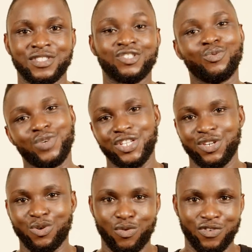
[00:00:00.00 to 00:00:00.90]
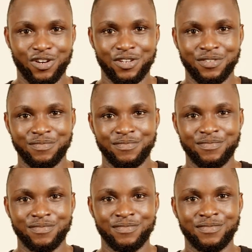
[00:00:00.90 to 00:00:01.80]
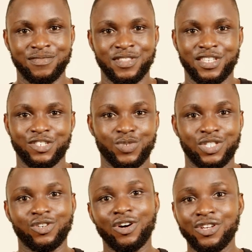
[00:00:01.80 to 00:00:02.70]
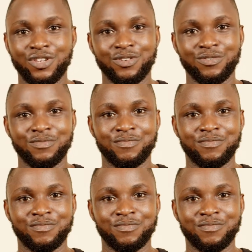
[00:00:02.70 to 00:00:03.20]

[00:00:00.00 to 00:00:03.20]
to win you over. They sweet talk you.